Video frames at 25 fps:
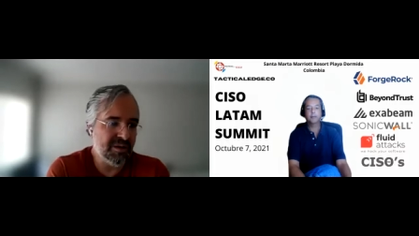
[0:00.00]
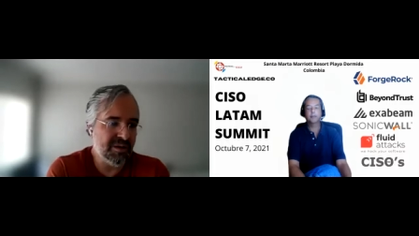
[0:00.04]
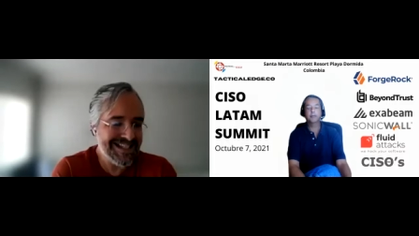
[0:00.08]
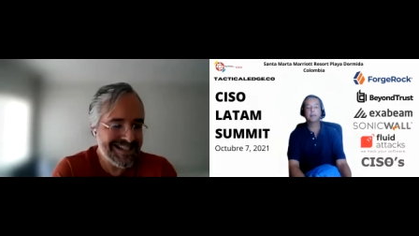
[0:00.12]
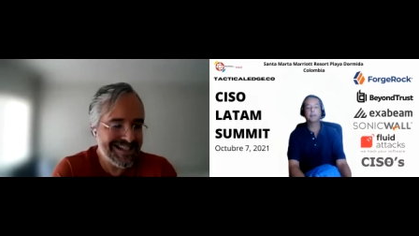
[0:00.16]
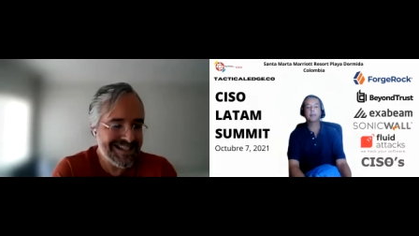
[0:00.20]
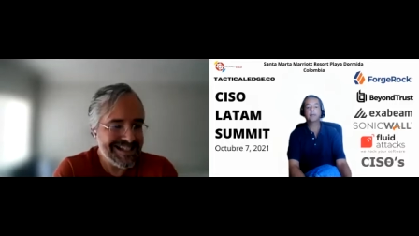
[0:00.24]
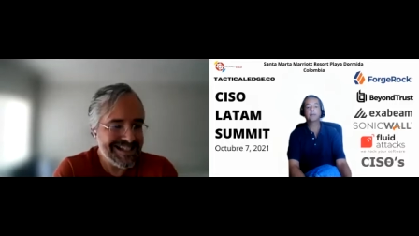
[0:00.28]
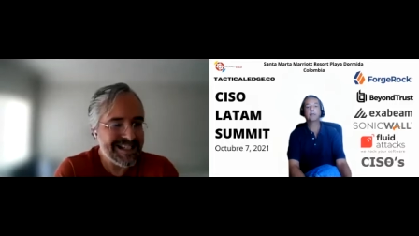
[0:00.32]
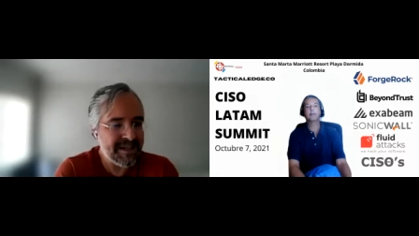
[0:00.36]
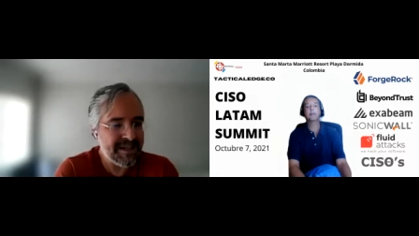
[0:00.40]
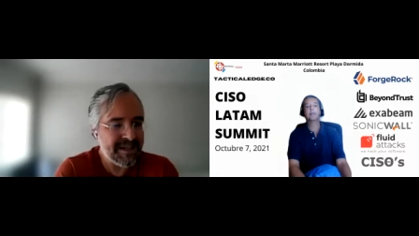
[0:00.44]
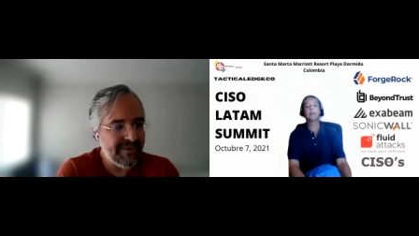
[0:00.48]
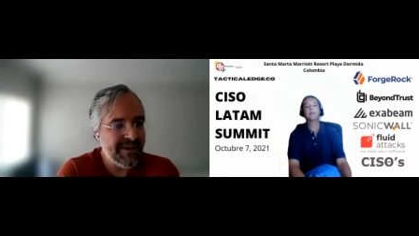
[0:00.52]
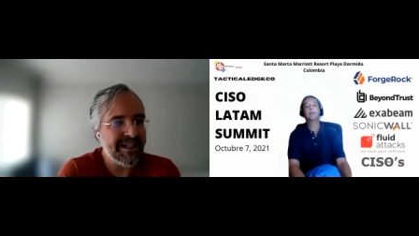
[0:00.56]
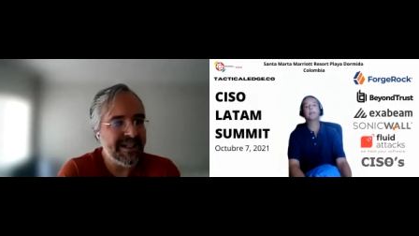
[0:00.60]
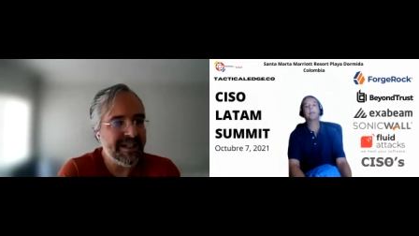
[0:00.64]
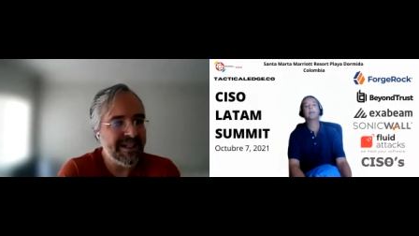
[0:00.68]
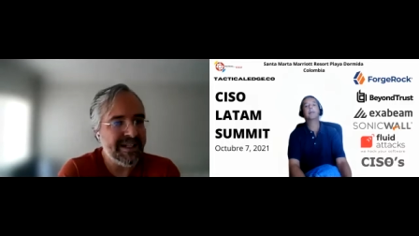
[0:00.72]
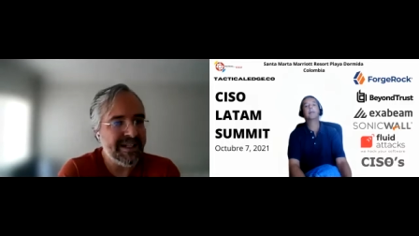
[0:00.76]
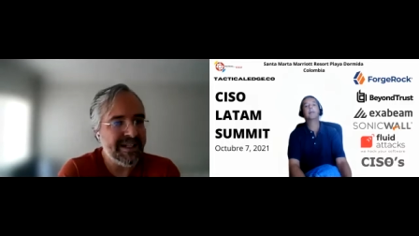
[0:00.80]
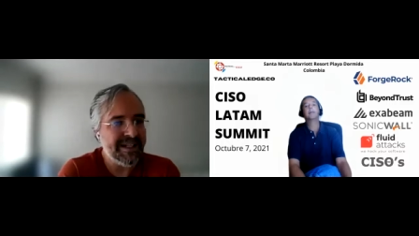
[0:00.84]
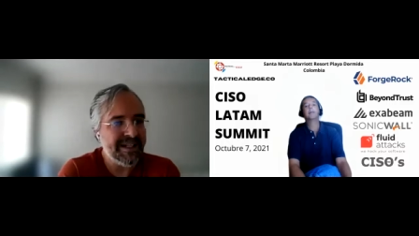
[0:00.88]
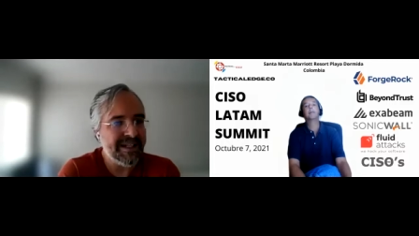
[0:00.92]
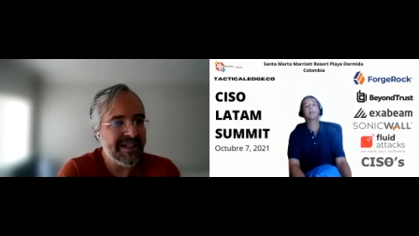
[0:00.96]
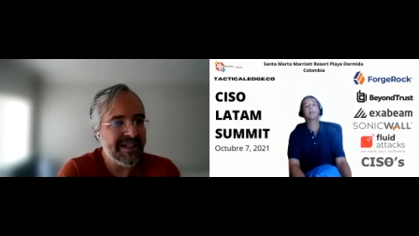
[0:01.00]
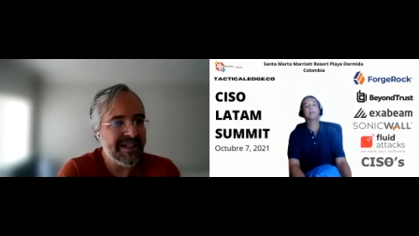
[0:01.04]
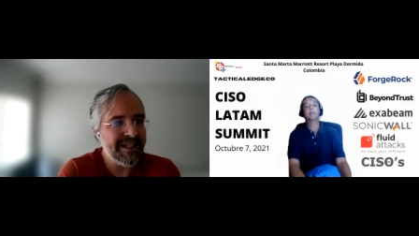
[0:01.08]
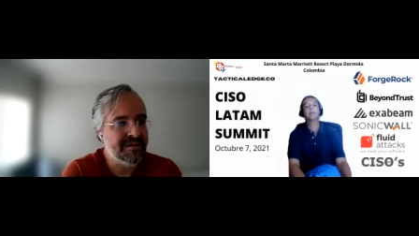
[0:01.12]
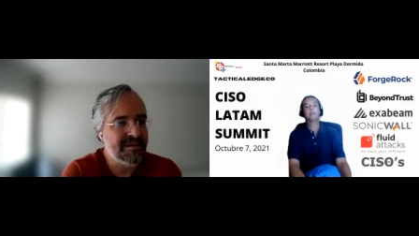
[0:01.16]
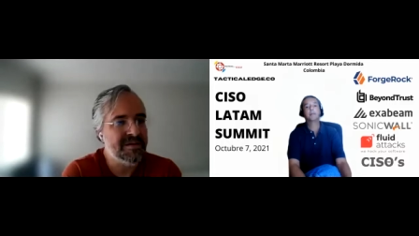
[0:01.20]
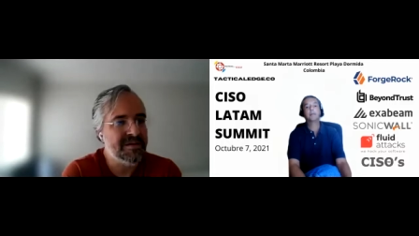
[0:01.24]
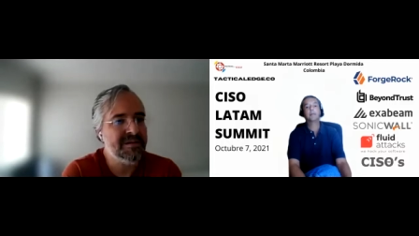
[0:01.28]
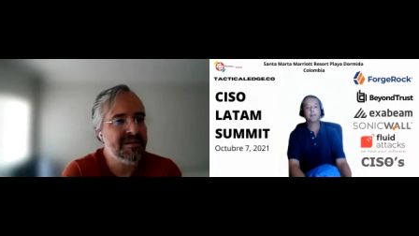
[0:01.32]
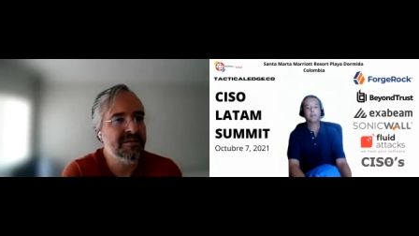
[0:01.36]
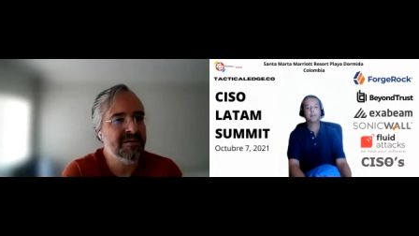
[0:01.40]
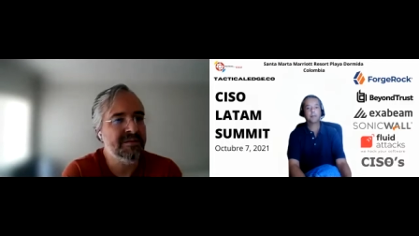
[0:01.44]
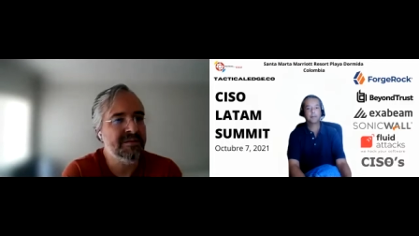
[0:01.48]
This is something that
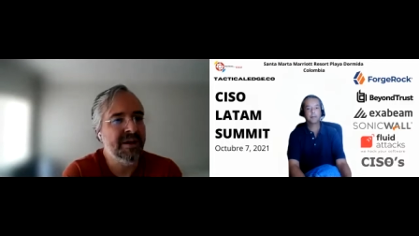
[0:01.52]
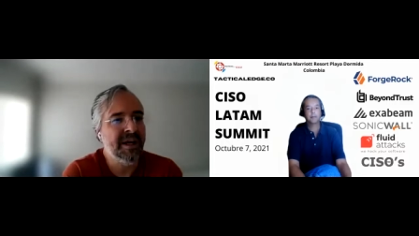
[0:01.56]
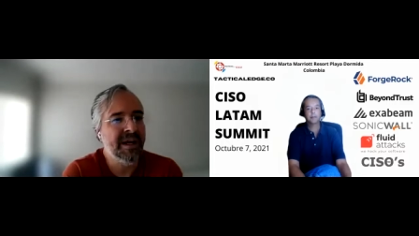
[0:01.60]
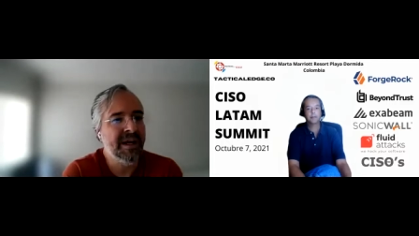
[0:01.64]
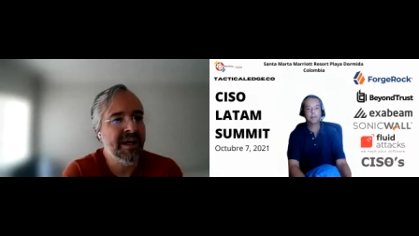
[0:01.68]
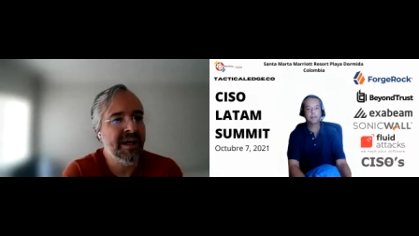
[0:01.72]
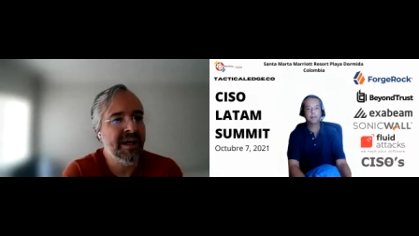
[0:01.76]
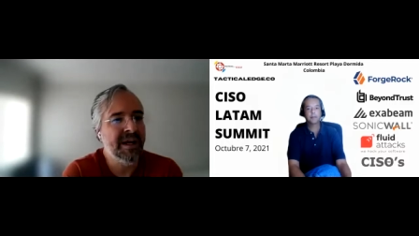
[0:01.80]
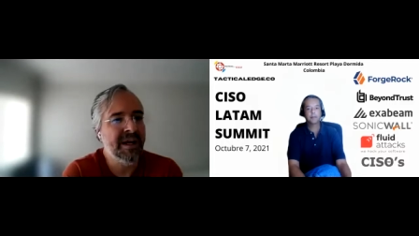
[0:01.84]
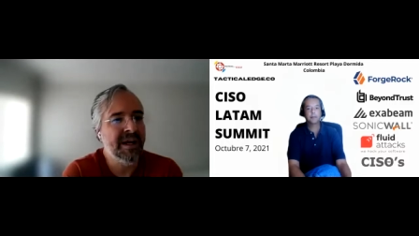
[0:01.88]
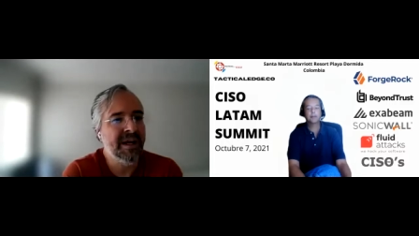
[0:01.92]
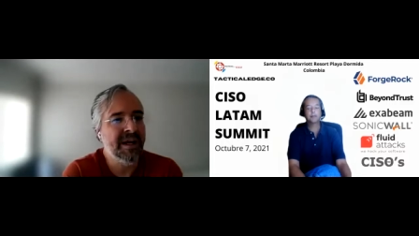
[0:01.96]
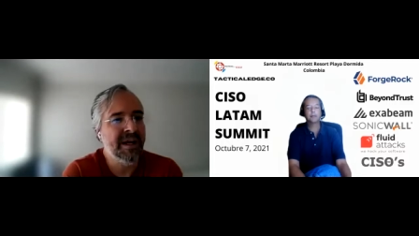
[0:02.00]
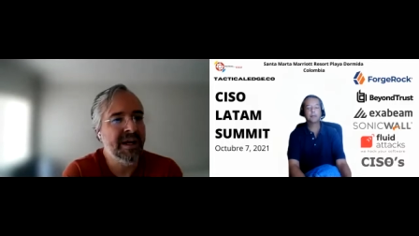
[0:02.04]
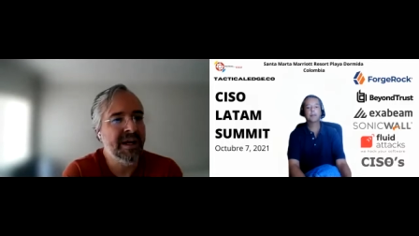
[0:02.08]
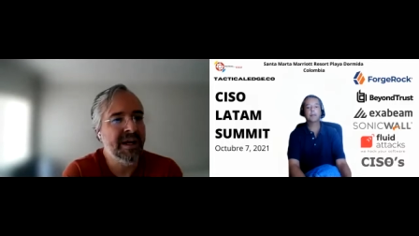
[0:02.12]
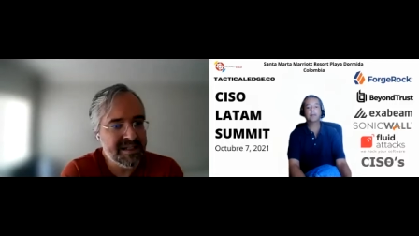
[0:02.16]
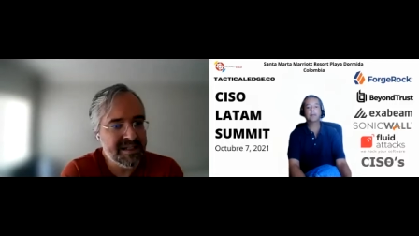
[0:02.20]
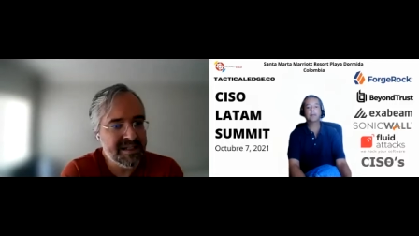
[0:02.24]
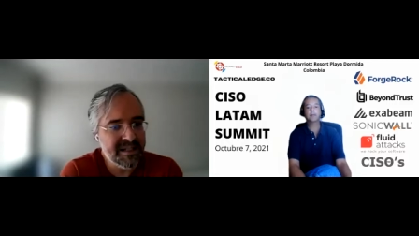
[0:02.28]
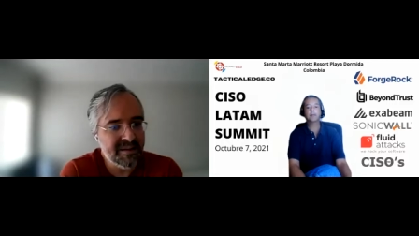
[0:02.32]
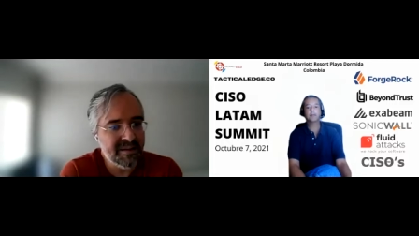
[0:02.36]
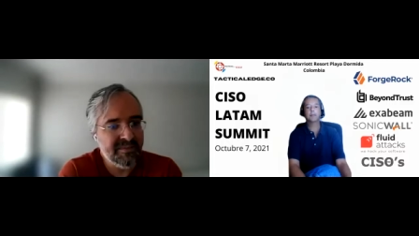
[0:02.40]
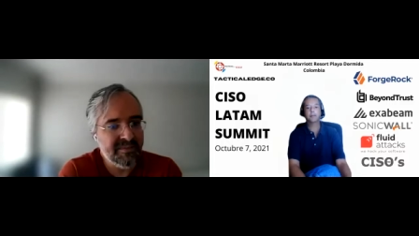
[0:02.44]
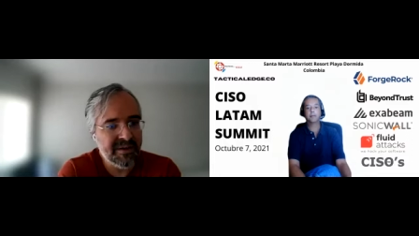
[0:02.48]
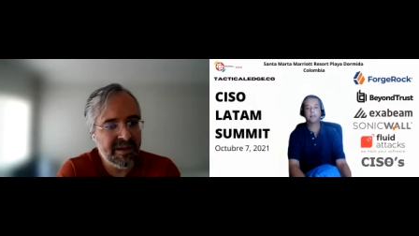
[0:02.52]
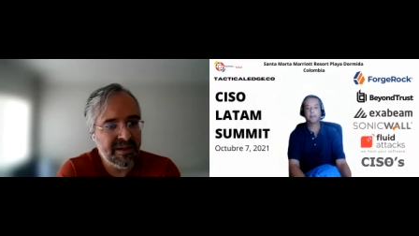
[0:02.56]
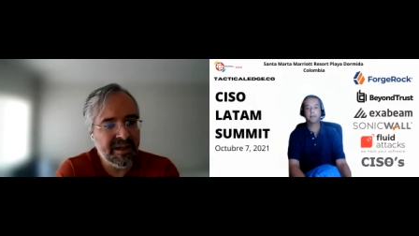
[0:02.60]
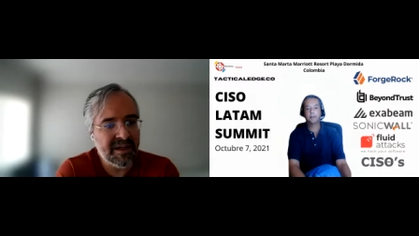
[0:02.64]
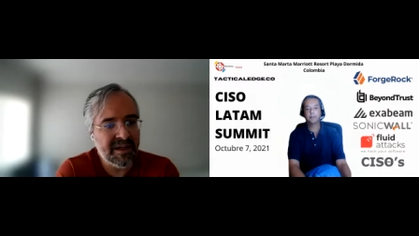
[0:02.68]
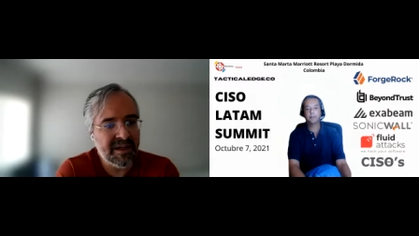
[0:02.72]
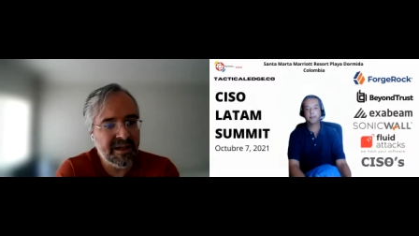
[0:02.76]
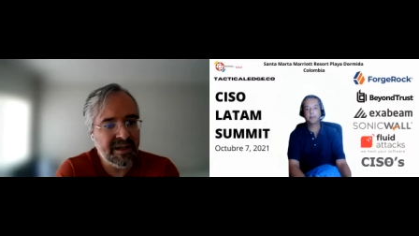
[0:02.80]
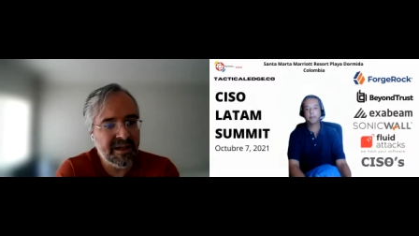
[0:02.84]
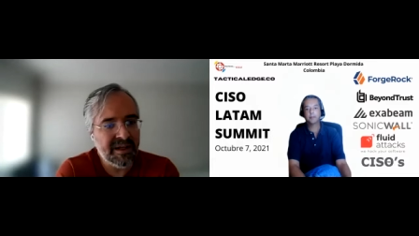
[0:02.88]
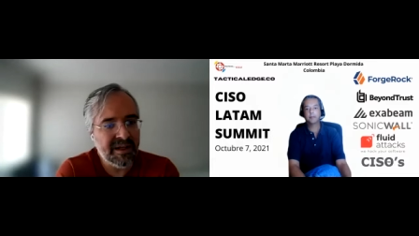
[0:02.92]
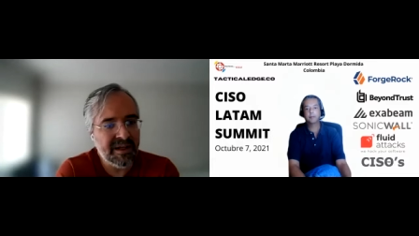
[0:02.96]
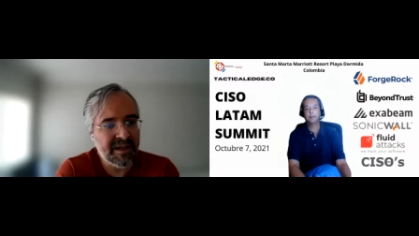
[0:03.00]
happens, right? This is something that
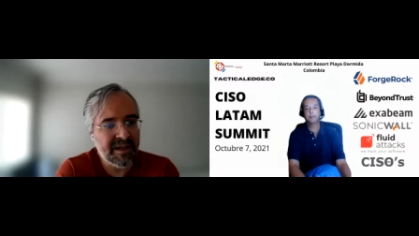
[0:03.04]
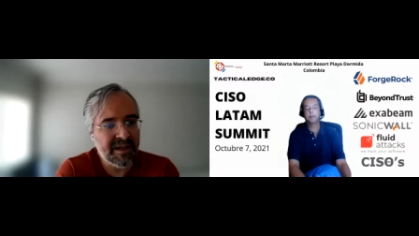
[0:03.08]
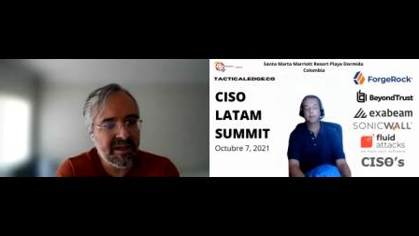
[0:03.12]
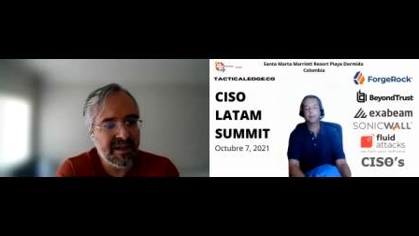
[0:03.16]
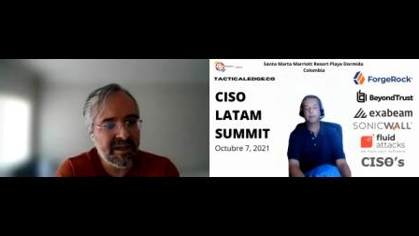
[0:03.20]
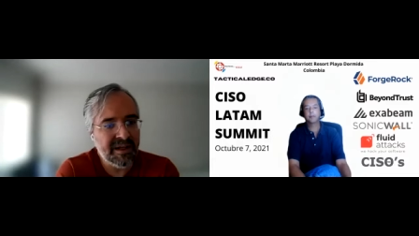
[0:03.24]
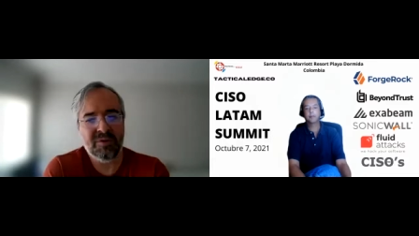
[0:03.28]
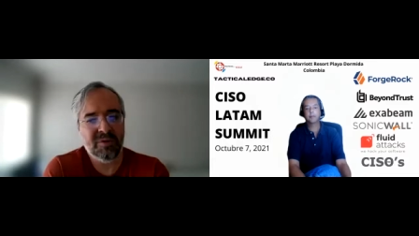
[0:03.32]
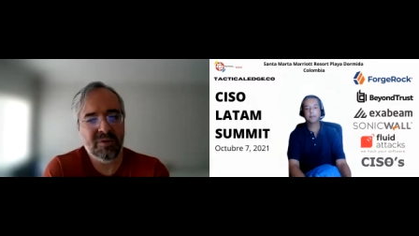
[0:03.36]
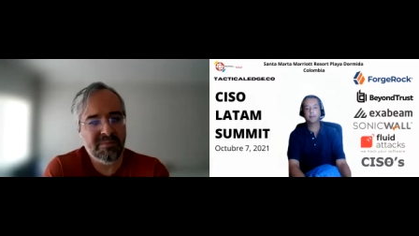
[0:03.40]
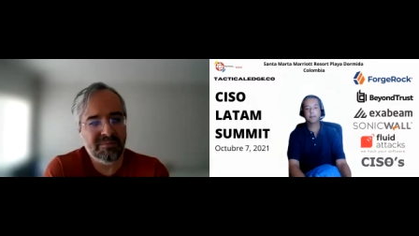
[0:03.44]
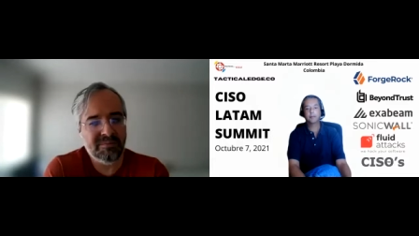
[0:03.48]
there's several